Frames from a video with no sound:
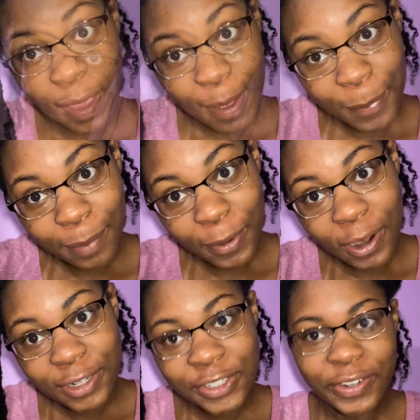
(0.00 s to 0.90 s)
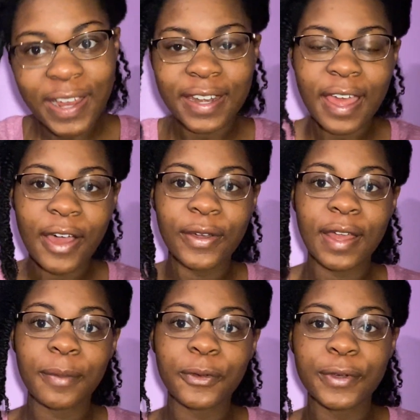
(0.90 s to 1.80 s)
My part is straight now, and
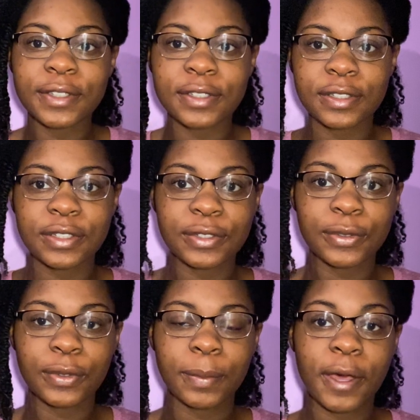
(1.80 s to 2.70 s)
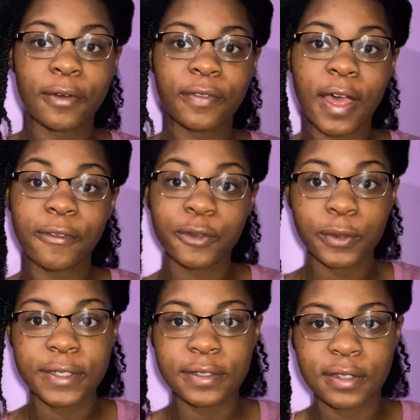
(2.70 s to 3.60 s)
I'm going to do about 5
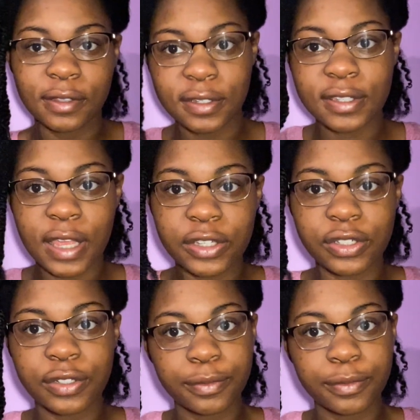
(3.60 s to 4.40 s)
twists in this section.